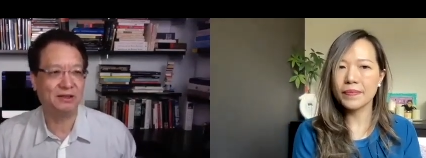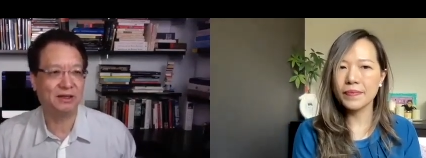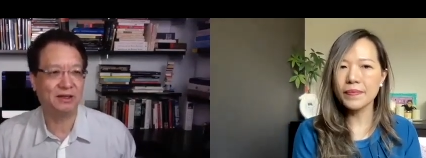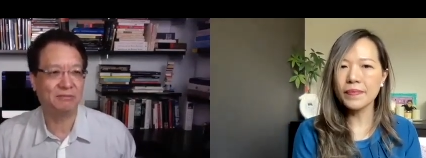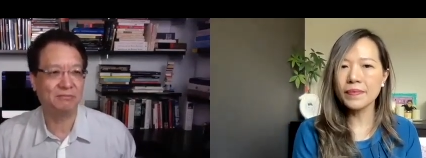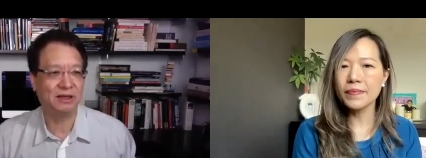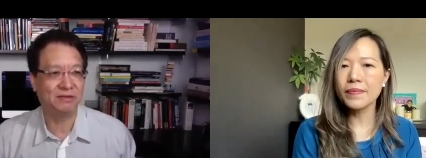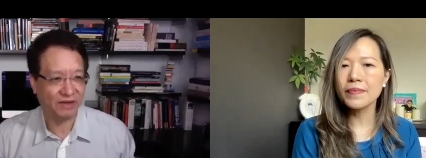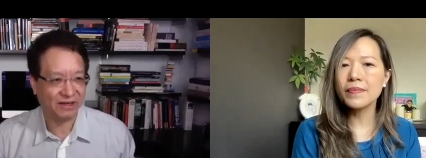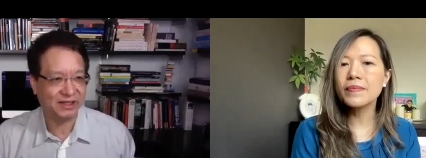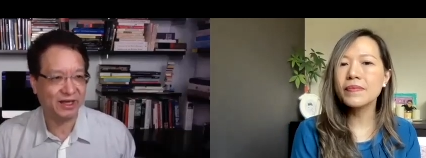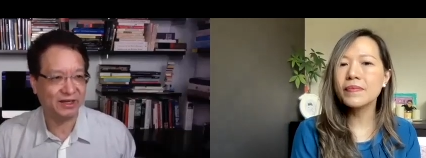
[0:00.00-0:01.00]
Speaker 1: um,
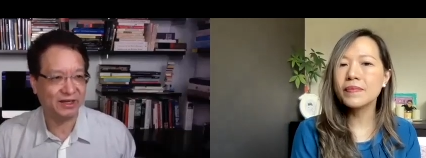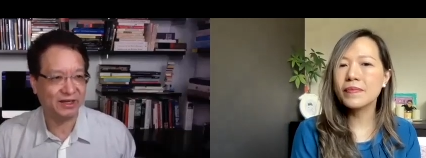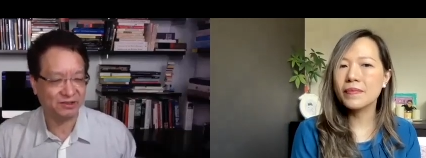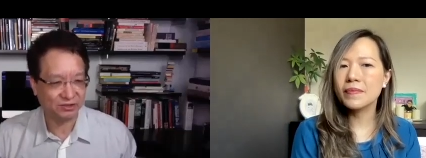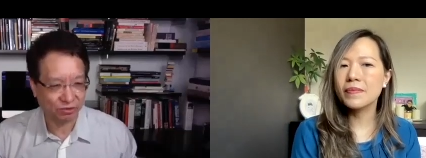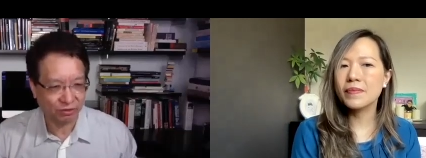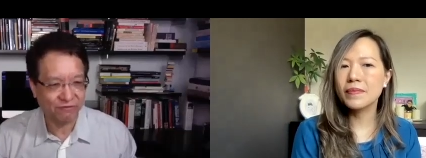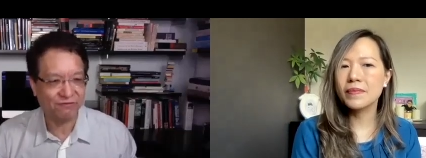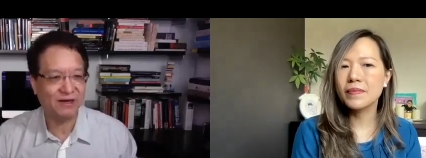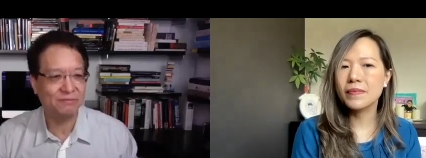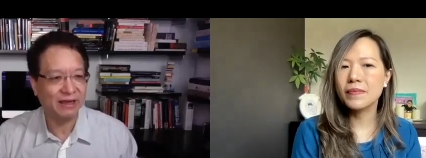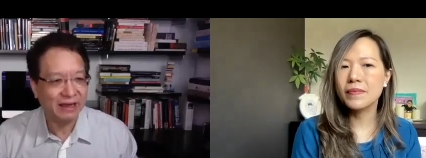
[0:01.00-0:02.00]
investigators to confirm
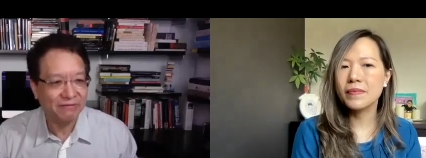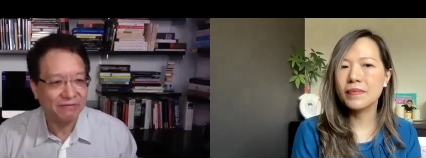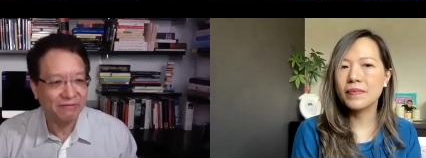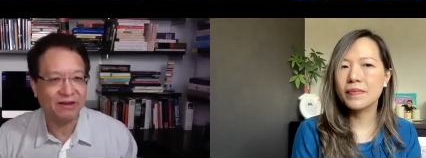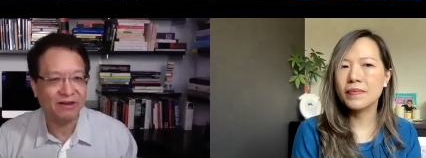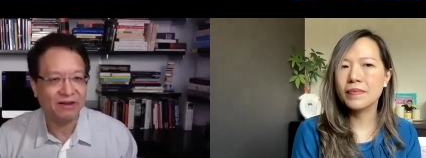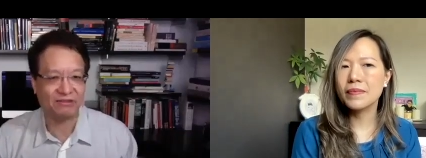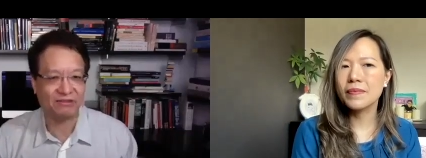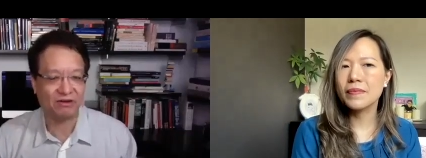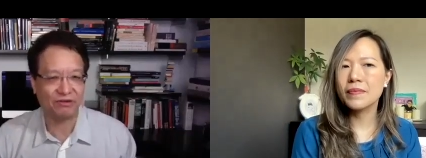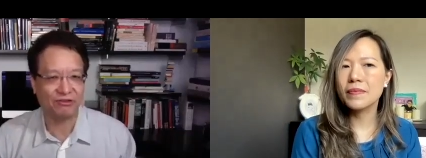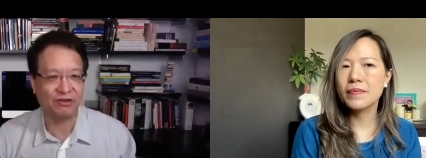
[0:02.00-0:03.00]
if it is
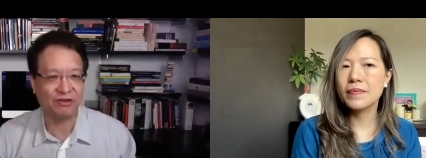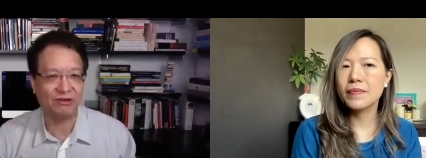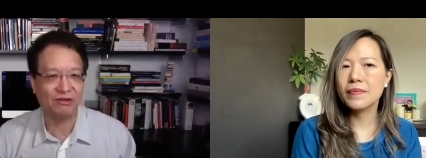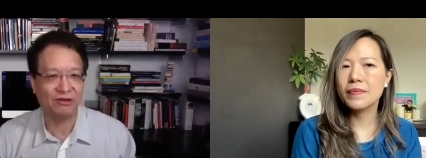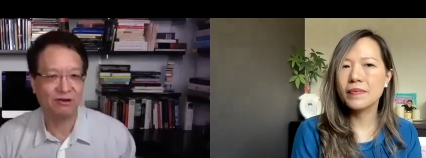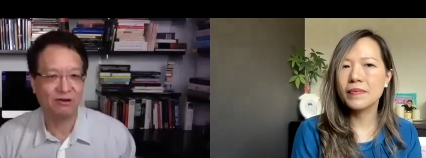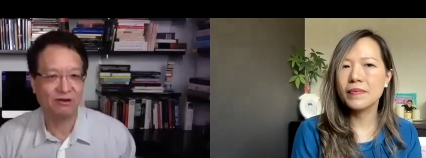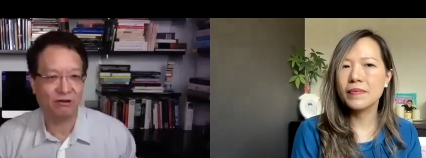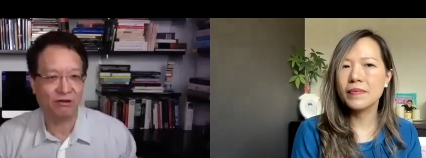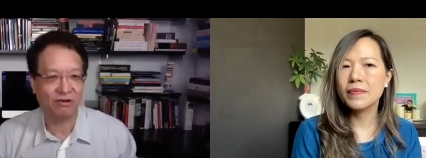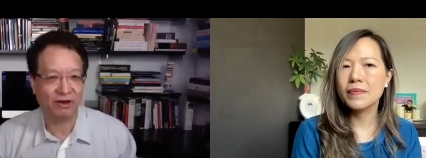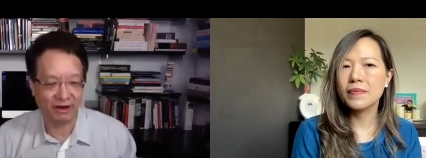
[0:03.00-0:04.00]
original or
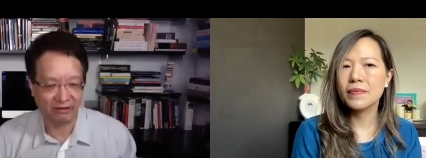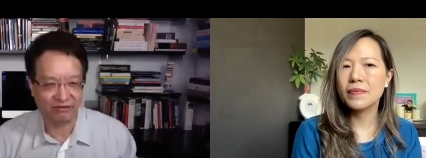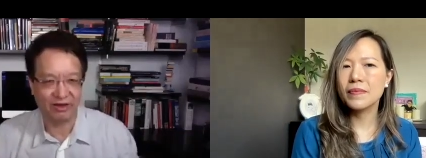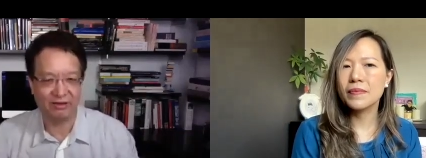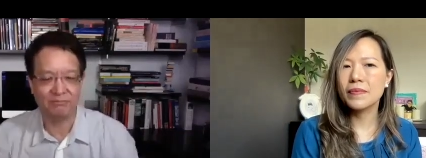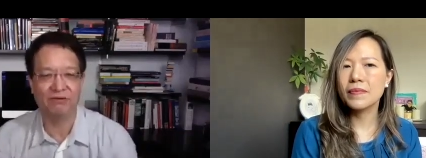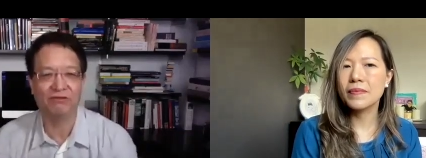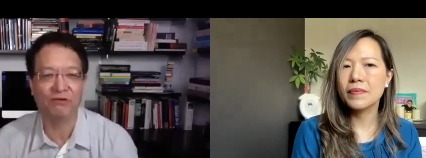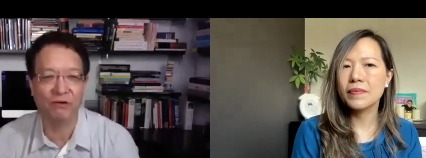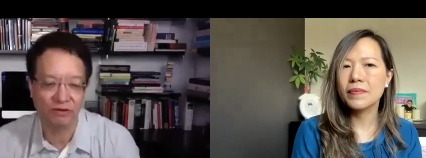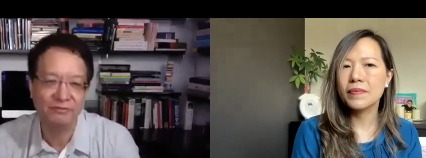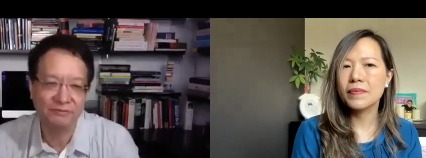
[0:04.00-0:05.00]
it's um, a fraud.
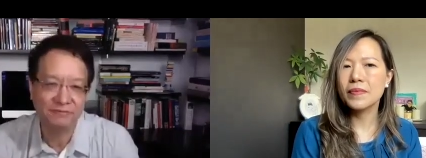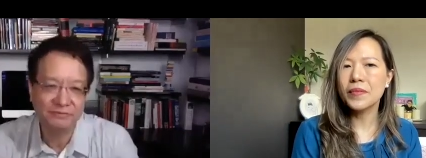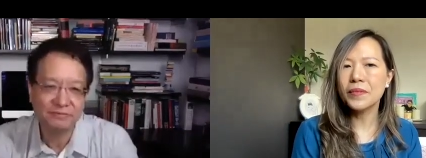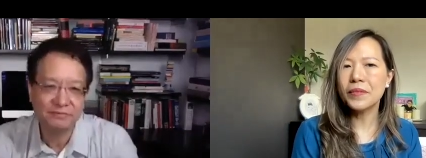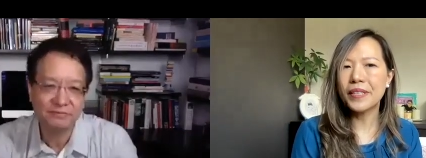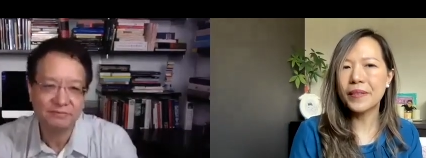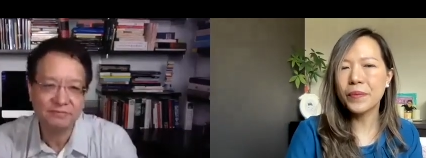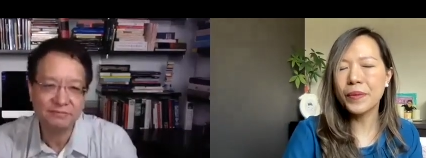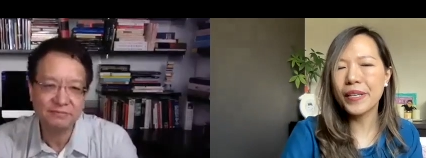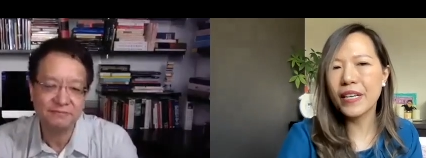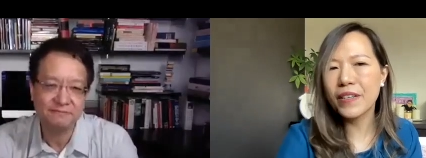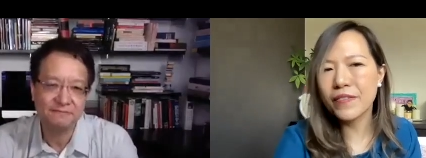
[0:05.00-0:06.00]
Speaker 2: Right.
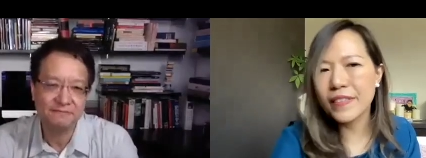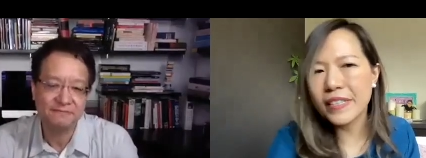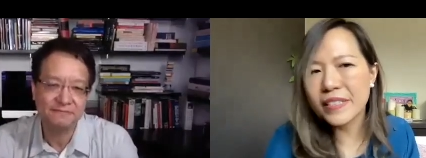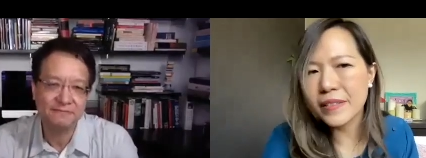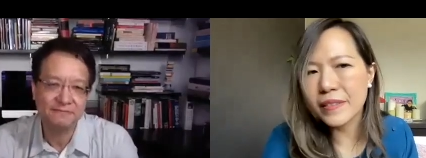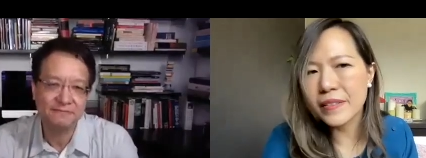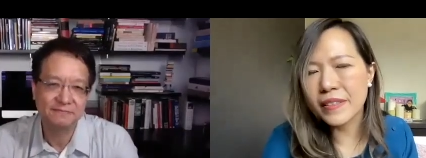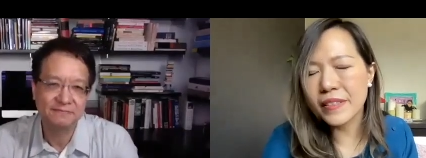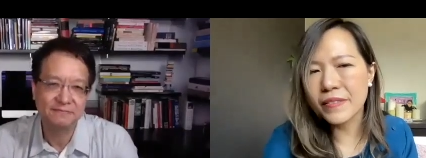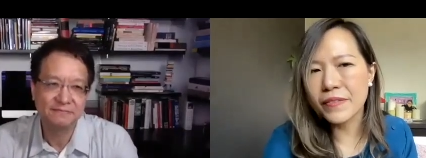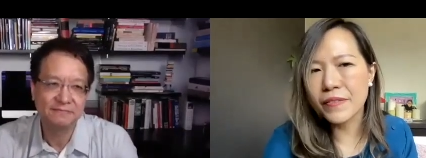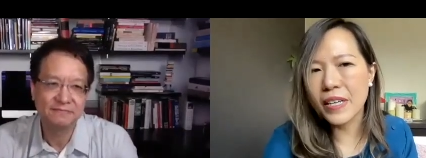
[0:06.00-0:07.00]
We have less
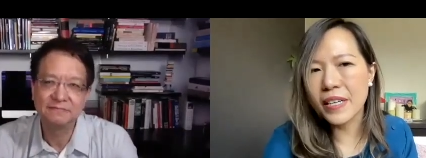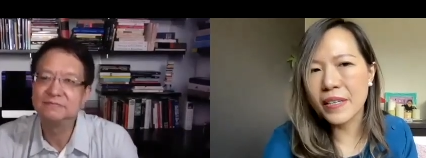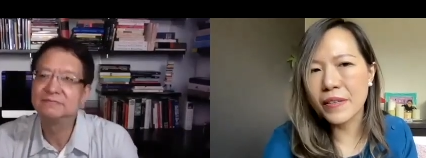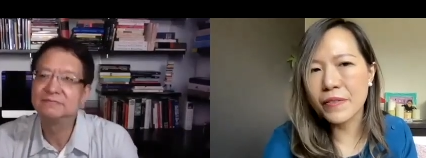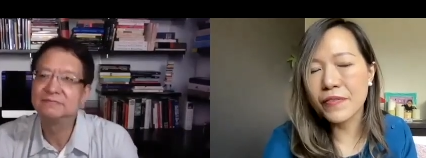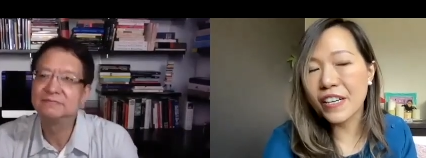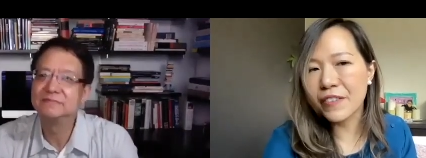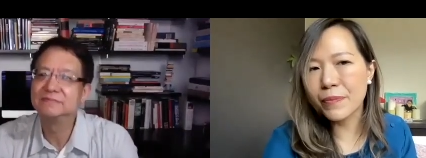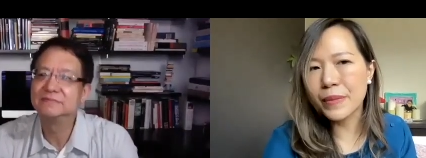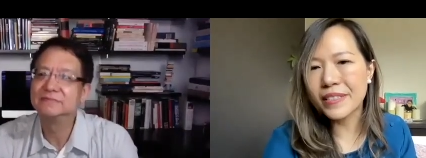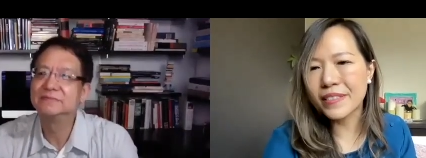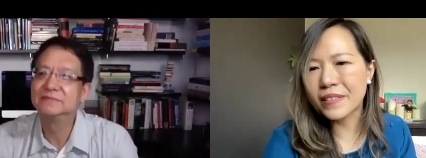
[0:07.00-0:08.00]
than uh, five
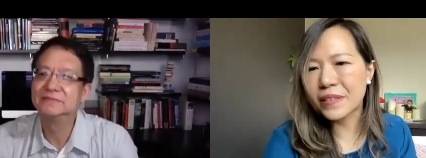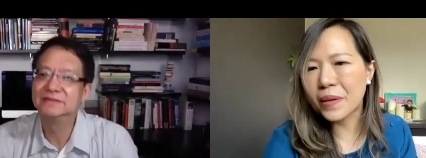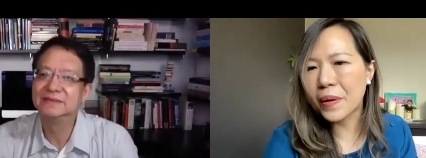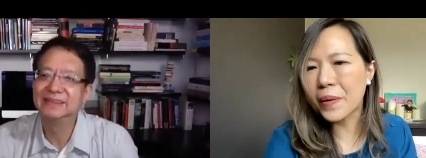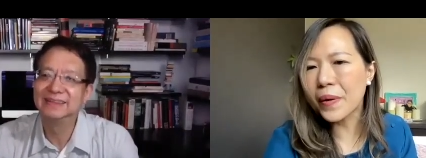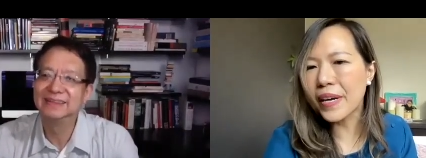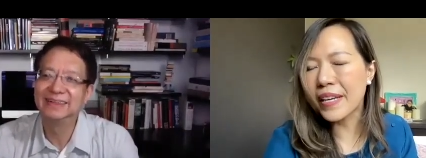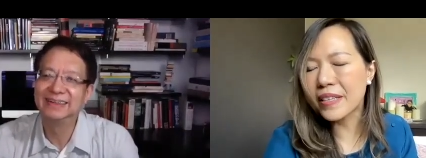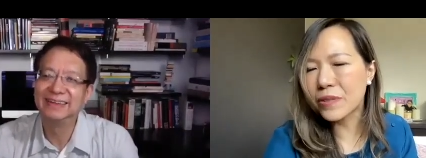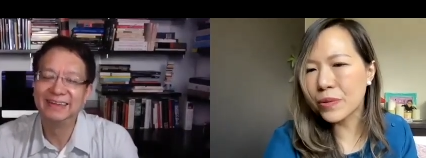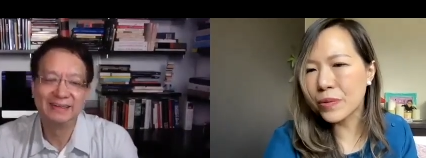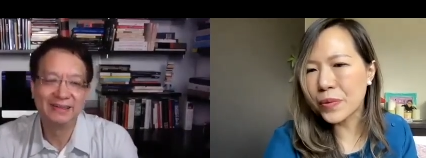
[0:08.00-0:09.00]
minutes to go
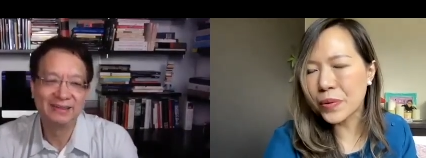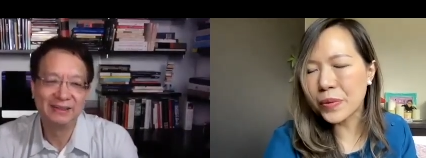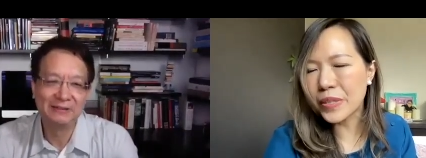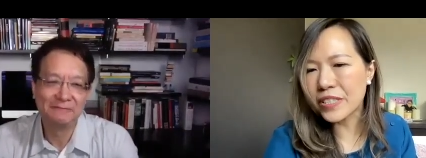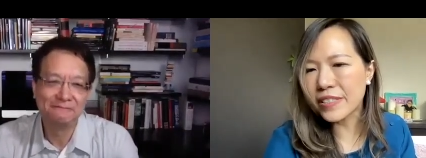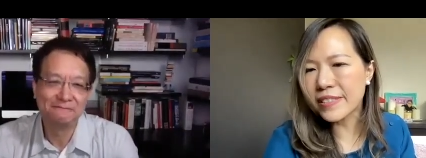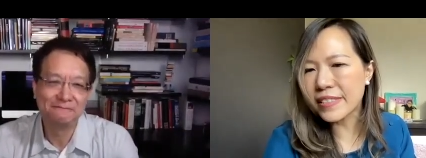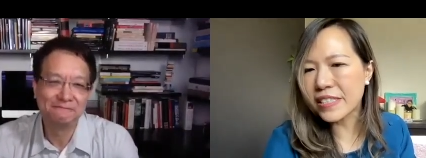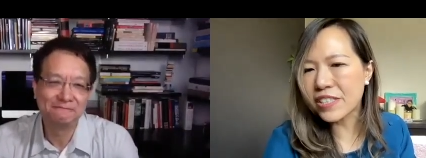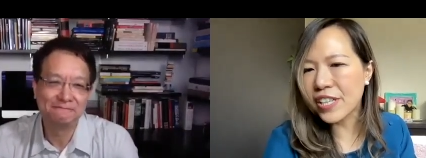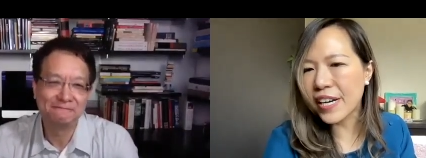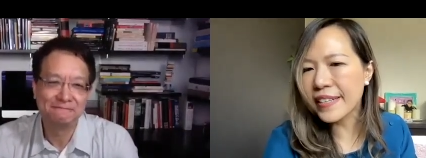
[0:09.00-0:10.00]
and two more questions in
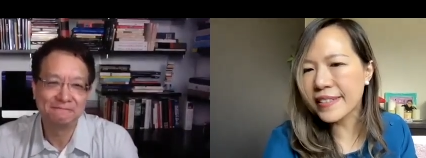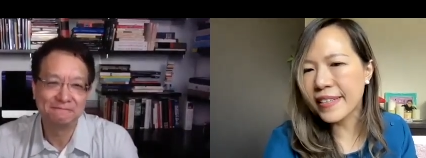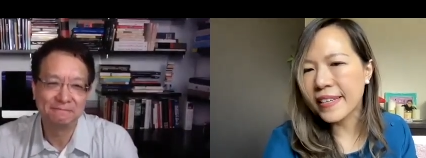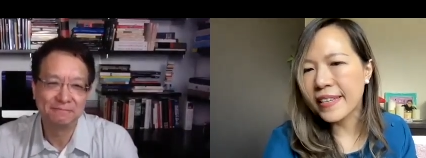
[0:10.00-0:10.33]
the chat.